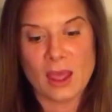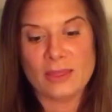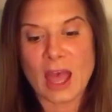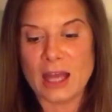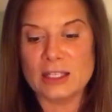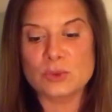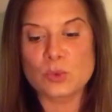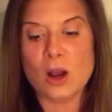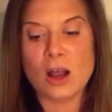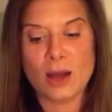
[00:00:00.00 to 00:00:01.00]
That is
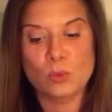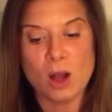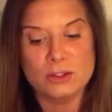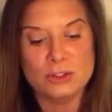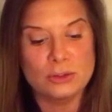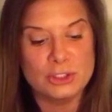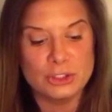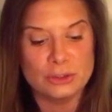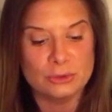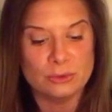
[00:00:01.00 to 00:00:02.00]
what God wants you to do,